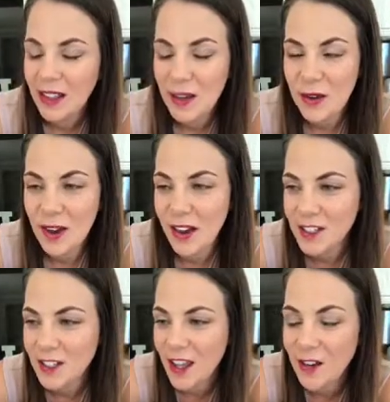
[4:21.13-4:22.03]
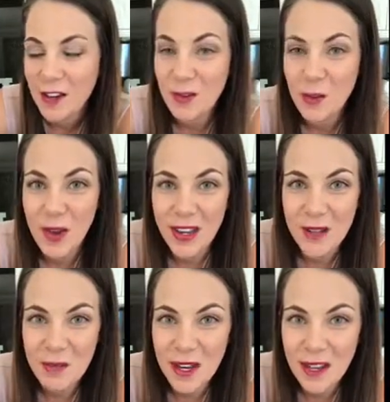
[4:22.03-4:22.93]
oh gosh, I don't even wanna
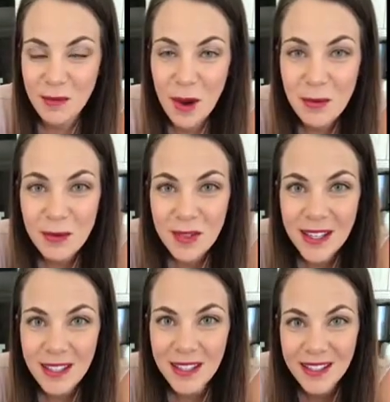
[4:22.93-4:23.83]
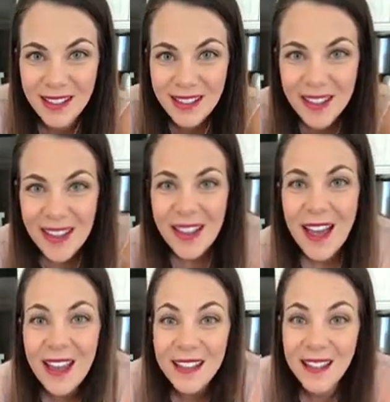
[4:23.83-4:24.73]
admit it. Probably
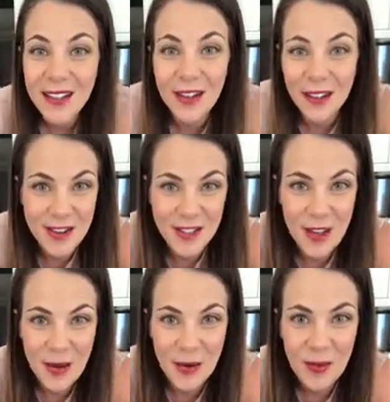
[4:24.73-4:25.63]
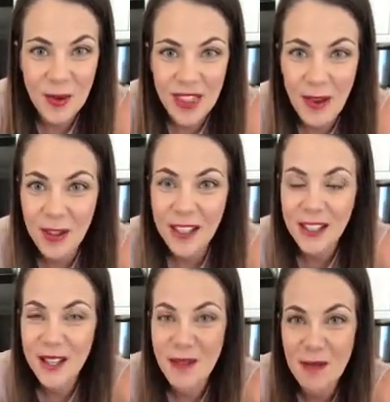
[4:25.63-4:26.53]
a year or so without
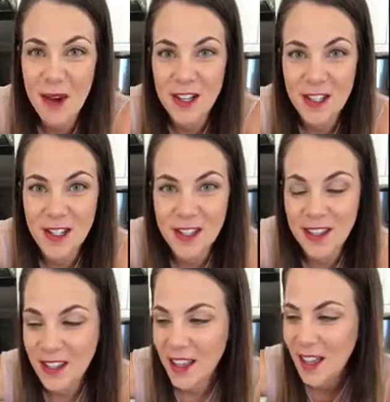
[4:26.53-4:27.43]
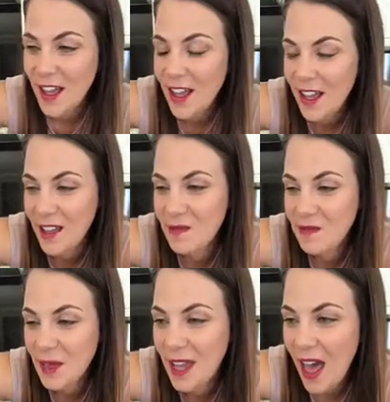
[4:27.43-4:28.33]
cleaning my brushes.
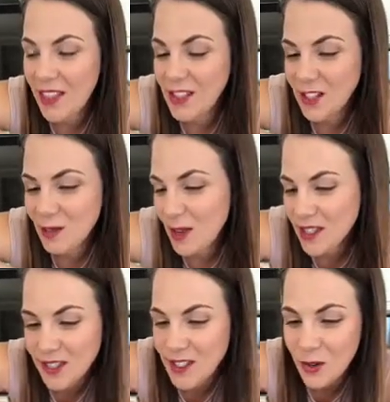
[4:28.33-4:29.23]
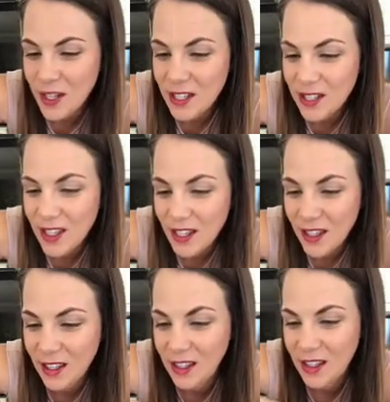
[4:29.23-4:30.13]
But yeah, this just makes it so easy